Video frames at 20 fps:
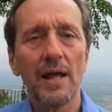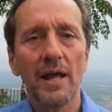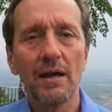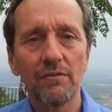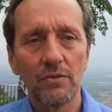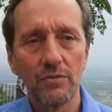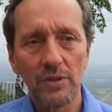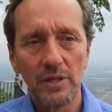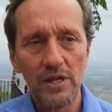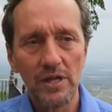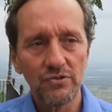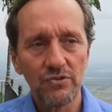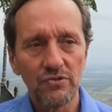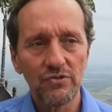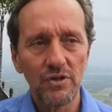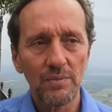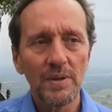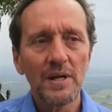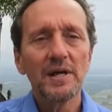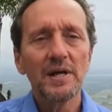have a
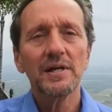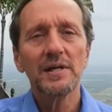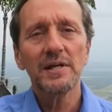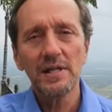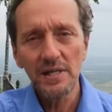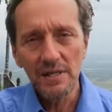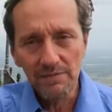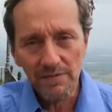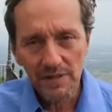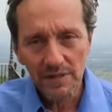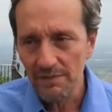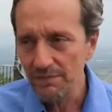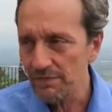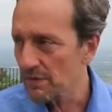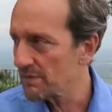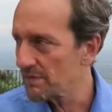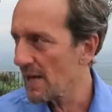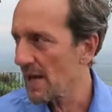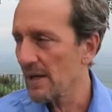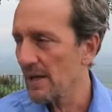relationship, even if
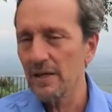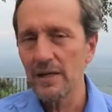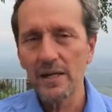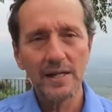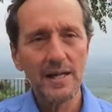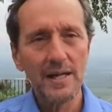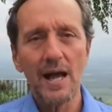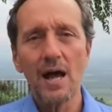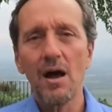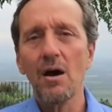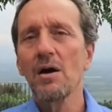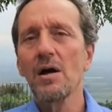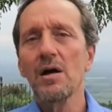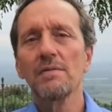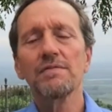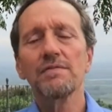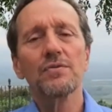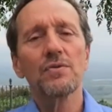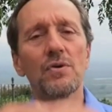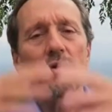you've had an account
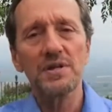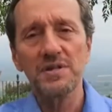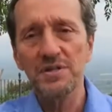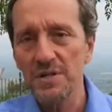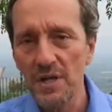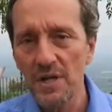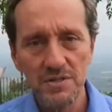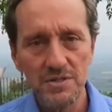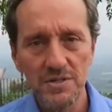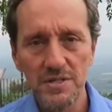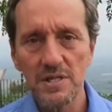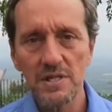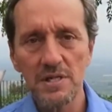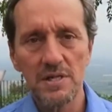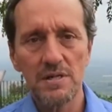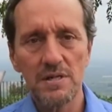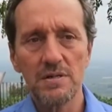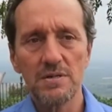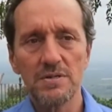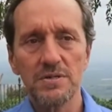for a dozen
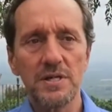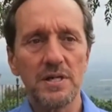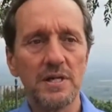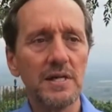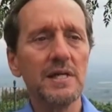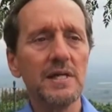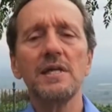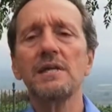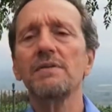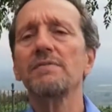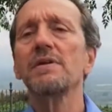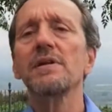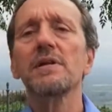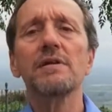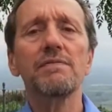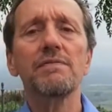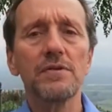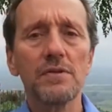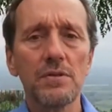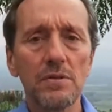years. And even
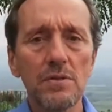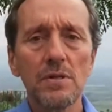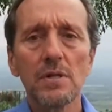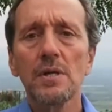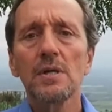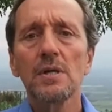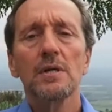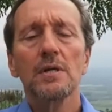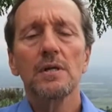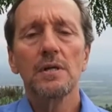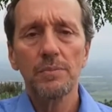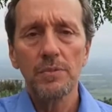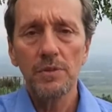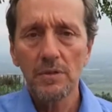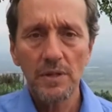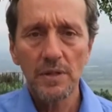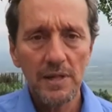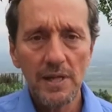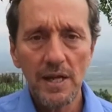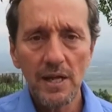if you
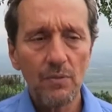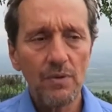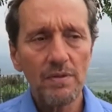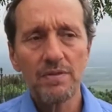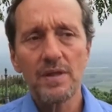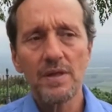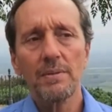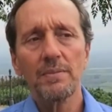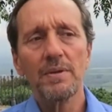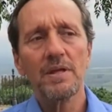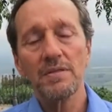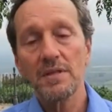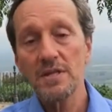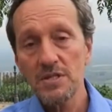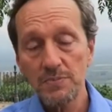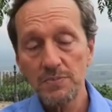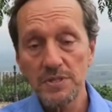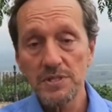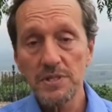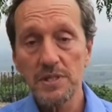communicate with them, in this
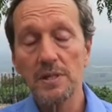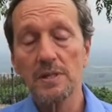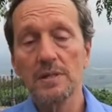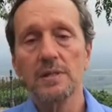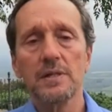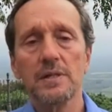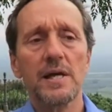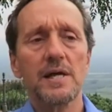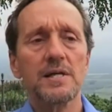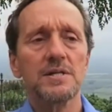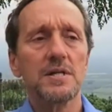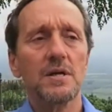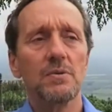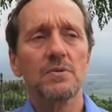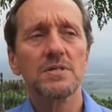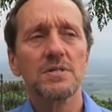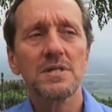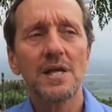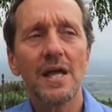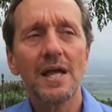particular case I
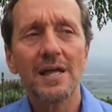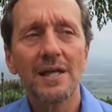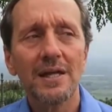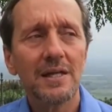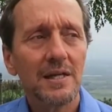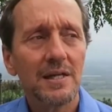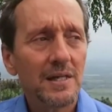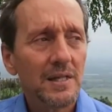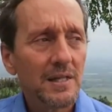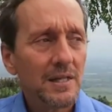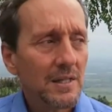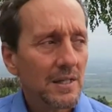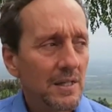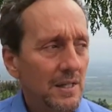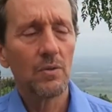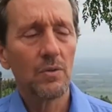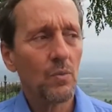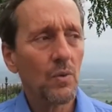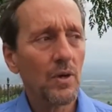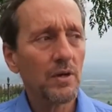was saying, what
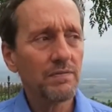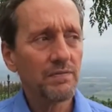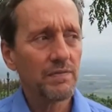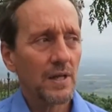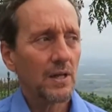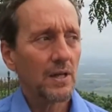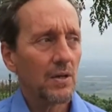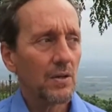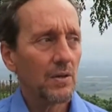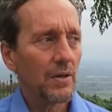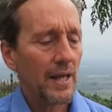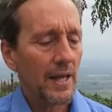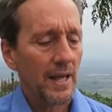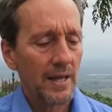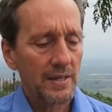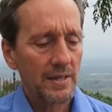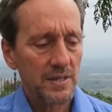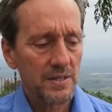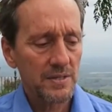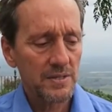one fellow
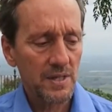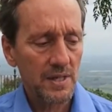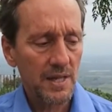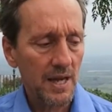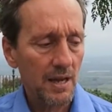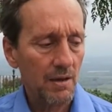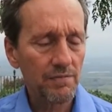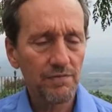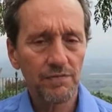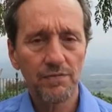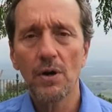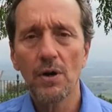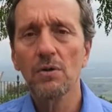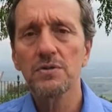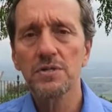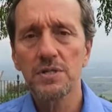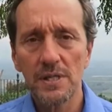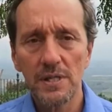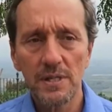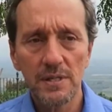had his account
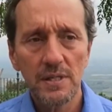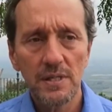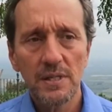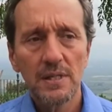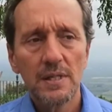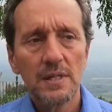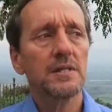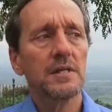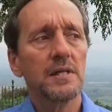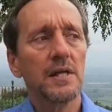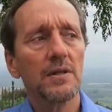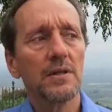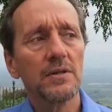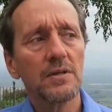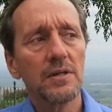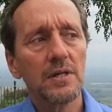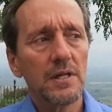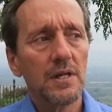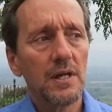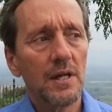frozen, the other
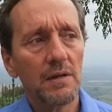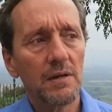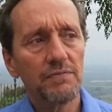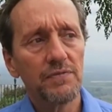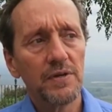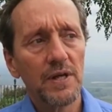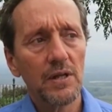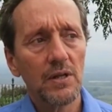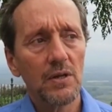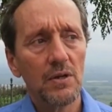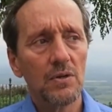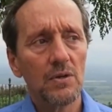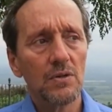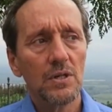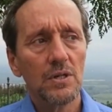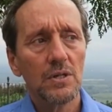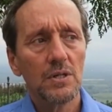uh, fellow